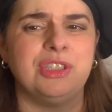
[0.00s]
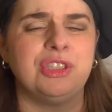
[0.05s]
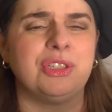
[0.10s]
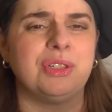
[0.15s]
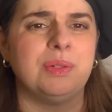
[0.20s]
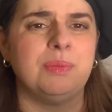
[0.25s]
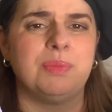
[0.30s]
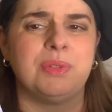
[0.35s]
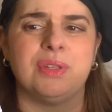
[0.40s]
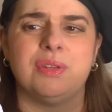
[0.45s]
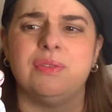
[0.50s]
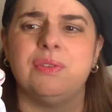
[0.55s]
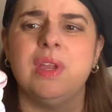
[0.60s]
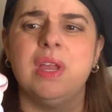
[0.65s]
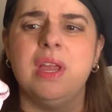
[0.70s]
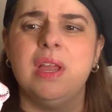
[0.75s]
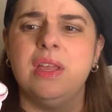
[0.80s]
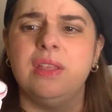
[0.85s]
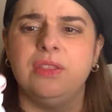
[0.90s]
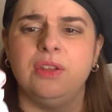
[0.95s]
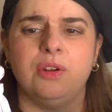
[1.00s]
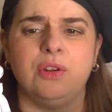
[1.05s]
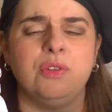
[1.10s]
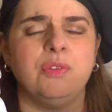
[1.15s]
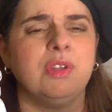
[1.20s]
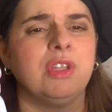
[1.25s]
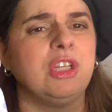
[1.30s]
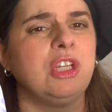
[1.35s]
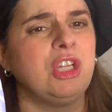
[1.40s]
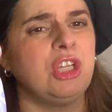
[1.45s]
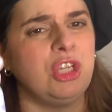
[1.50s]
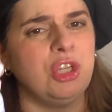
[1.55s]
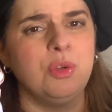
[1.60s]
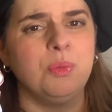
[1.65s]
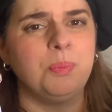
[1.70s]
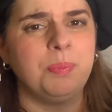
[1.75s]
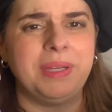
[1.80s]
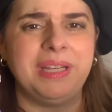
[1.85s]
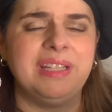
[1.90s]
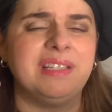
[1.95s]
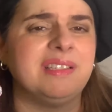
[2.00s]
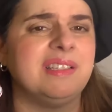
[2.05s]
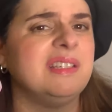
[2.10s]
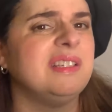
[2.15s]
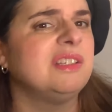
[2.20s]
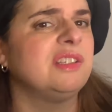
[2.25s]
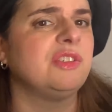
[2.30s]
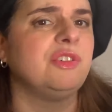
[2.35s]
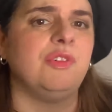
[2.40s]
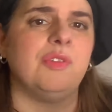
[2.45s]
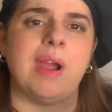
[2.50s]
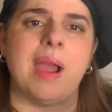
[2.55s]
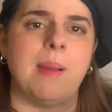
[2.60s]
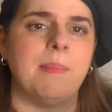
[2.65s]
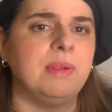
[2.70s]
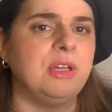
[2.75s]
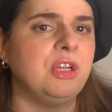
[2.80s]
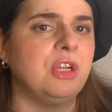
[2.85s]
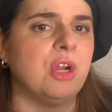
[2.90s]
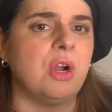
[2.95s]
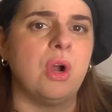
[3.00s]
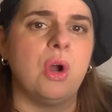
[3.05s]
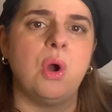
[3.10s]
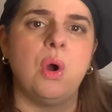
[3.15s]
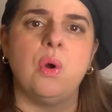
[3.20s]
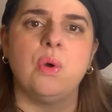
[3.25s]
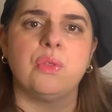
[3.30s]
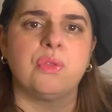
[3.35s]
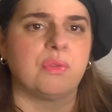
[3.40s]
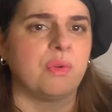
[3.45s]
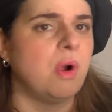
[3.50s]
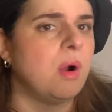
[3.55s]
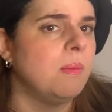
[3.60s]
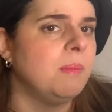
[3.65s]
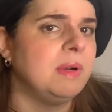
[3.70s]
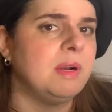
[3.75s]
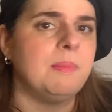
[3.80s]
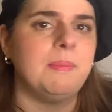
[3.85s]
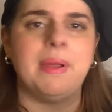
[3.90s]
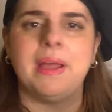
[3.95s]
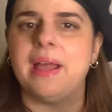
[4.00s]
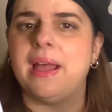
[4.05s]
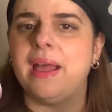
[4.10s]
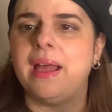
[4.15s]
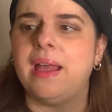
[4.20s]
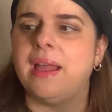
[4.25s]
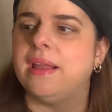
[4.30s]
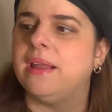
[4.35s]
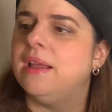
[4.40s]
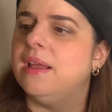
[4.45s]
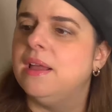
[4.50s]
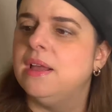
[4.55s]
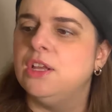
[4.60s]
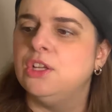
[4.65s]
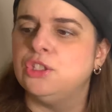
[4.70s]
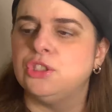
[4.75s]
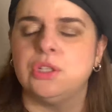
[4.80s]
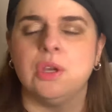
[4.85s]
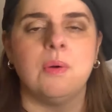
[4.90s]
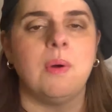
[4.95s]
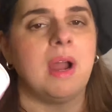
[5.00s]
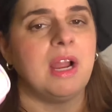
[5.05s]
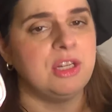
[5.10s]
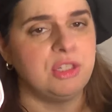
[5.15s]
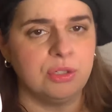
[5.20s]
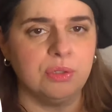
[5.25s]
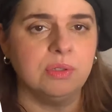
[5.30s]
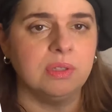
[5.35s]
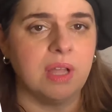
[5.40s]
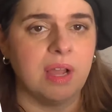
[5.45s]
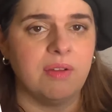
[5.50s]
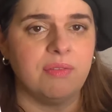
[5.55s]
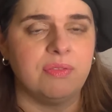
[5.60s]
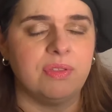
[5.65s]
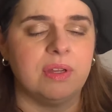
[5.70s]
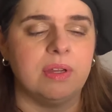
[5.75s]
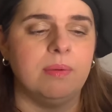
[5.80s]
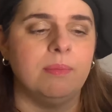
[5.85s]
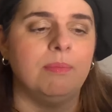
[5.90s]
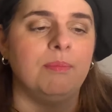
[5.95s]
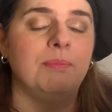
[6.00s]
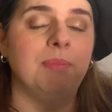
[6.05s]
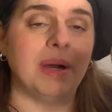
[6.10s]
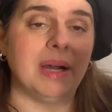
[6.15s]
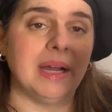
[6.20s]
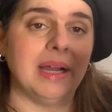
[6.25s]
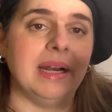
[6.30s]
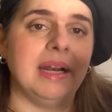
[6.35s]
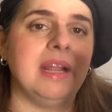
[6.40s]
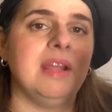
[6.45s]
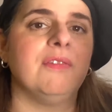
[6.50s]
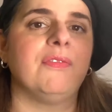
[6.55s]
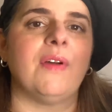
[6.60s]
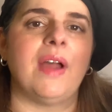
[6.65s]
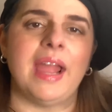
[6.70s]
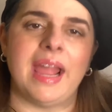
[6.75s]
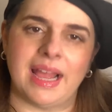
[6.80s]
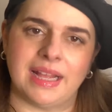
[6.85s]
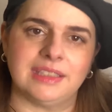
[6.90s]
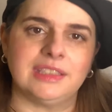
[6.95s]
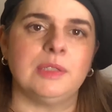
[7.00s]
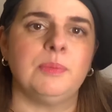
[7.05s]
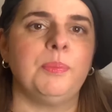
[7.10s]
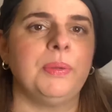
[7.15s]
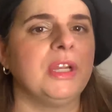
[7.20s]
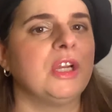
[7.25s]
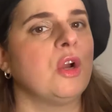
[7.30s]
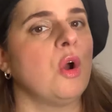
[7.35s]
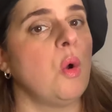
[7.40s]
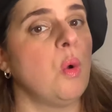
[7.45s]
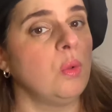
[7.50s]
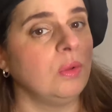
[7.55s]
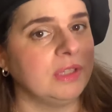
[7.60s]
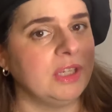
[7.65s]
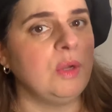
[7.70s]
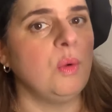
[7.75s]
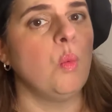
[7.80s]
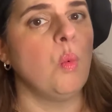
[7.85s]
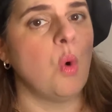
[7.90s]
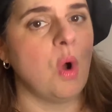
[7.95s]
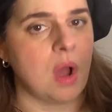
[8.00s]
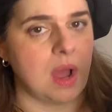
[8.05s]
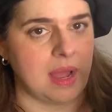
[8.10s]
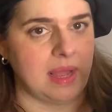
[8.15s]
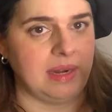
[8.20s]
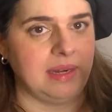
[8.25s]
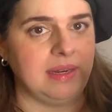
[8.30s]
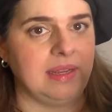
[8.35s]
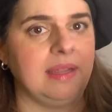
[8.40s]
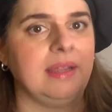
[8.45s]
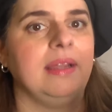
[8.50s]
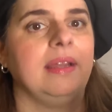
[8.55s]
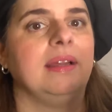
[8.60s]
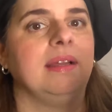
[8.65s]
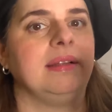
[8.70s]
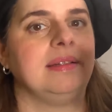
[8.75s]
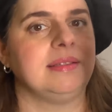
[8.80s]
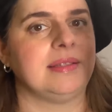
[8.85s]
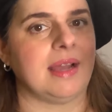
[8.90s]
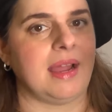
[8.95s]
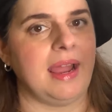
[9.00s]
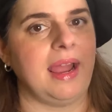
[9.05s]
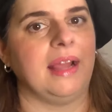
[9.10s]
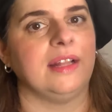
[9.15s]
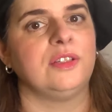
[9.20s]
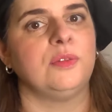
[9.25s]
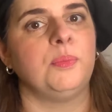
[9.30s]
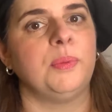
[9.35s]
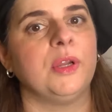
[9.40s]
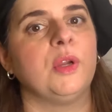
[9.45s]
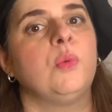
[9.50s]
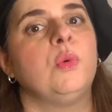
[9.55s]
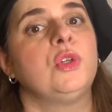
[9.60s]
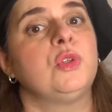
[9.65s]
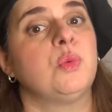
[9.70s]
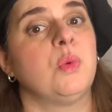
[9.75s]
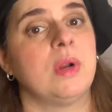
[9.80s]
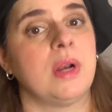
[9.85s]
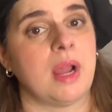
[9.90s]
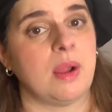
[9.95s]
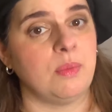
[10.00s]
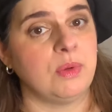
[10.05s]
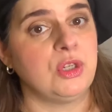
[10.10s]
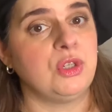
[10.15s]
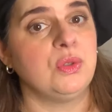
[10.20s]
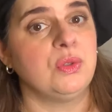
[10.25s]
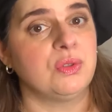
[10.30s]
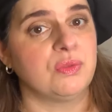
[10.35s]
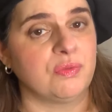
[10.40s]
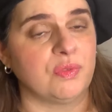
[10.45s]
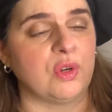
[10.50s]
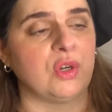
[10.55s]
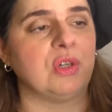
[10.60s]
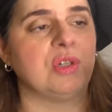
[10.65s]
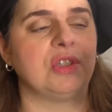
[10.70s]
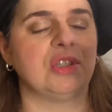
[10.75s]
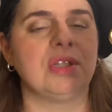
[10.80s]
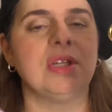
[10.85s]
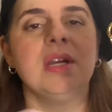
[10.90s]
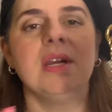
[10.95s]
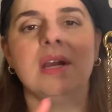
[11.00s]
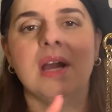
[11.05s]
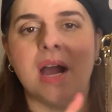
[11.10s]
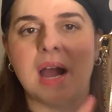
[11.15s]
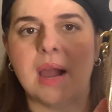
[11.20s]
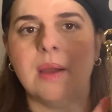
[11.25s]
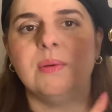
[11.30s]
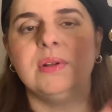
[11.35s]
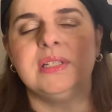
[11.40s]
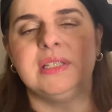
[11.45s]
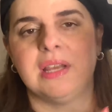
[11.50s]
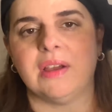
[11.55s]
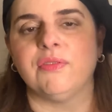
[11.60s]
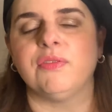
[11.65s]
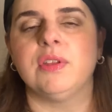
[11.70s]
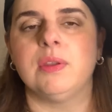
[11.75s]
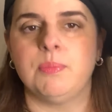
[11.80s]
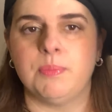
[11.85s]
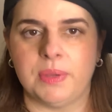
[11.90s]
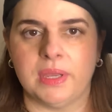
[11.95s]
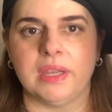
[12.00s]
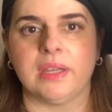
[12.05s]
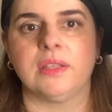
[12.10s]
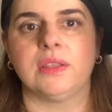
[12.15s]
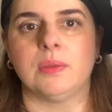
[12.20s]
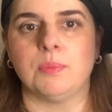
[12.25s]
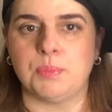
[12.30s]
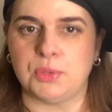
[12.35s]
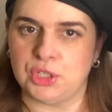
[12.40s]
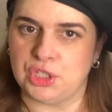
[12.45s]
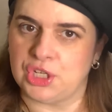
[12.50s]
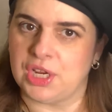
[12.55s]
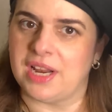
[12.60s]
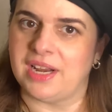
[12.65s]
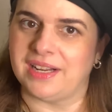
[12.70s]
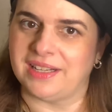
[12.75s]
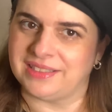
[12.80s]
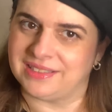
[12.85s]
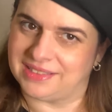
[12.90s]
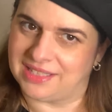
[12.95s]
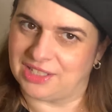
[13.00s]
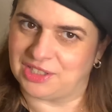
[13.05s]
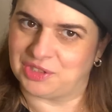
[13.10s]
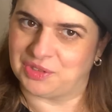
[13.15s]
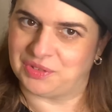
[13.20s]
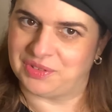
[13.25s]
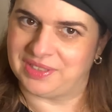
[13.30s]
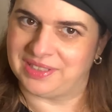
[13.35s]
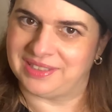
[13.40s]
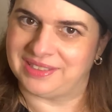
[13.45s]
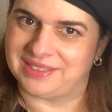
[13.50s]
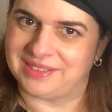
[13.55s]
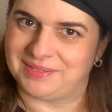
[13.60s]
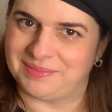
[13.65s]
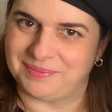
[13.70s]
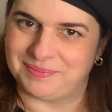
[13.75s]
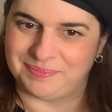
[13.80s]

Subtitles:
in terms of they're really cute pieces, grab and go, throw them in a bag. So I do love them. But if I had to pick only one and I had to pick which one I would use first, I would definitely pick the Pachette Accessories.